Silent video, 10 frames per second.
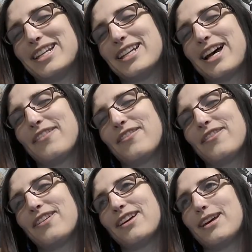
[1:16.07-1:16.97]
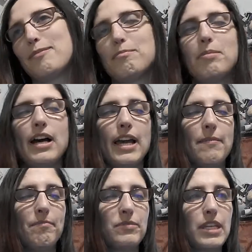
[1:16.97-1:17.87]
enough. But
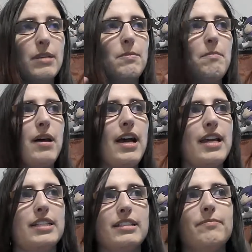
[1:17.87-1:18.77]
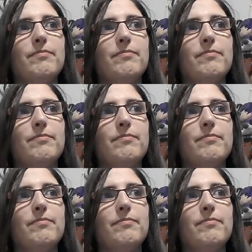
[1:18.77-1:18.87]
keep in mind,